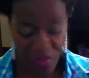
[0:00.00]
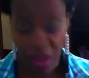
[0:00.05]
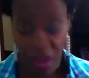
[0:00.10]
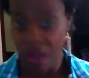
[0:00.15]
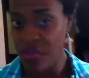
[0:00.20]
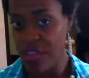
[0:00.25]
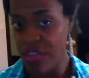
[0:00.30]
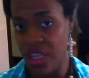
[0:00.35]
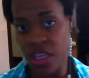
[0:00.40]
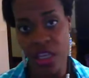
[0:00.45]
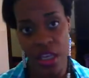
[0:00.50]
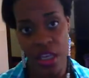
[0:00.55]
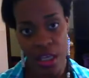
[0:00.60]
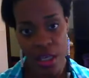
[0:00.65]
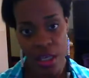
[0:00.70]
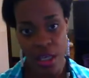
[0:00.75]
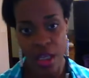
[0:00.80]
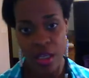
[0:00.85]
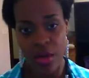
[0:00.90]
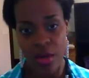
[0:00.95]
of any
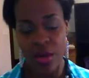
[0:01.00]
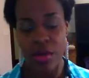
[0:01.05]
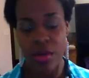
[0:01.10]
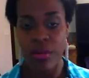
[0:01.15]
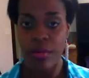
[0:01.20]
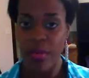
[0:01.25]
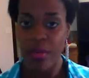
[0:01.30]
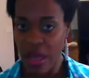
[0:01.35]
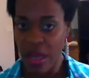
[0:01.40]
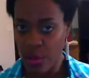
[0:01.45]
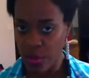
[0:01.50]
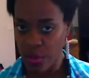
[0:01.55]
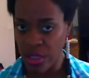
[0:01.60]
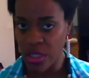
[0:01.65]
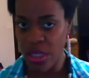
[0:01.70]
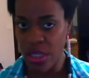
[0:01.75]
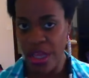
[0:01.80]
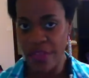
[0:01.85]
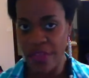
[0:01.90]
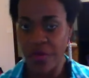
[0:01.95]
color, but I
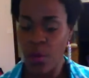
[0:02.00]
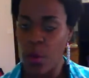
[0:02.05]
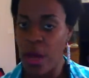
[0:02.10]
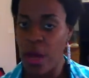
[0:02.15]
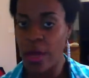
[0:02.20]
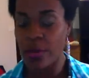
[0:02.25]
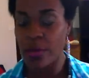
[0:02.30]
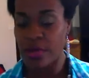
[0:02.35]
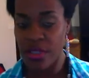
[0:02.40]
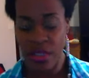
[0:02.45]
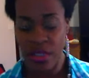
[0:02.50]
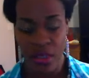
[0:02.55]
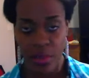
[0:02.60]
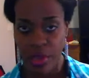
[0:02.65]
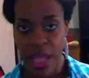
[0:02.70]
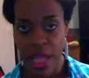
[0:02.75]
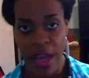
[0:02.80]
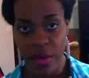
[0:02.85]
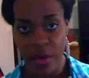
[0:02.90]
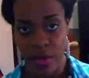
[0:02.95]
really like the white ones and the
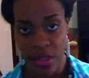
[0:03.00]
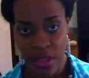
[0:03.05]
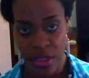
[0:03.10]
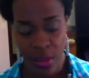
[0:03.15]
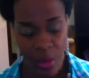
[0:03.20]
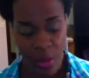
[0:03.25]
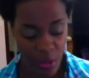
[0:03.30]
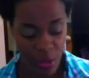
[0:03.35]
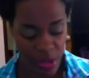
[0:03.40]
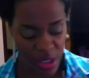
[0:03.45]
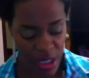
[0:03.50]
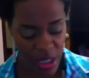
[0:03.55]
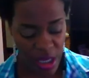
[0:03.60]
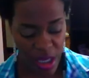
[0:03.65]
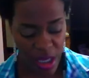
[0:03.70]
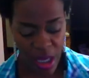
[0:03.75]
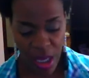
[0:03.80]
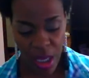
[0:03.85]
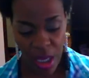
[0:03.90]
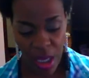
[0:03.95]
black ones the most.
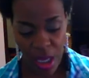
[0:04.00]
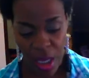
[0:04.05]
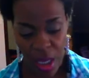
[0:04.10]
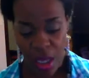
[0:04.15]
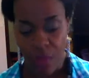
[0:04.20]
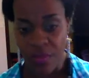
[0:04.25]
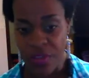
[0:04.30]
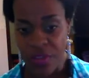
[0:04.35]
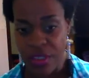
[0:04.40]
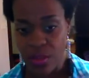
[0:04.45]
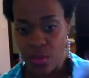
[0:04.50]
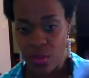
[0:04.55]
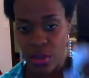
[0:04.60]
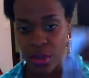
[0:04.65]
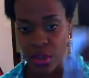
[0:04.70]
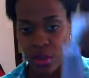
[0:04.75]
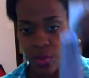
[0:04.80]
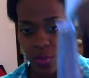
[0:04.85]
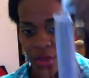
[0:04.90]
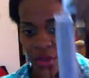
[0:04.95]
Um, this will look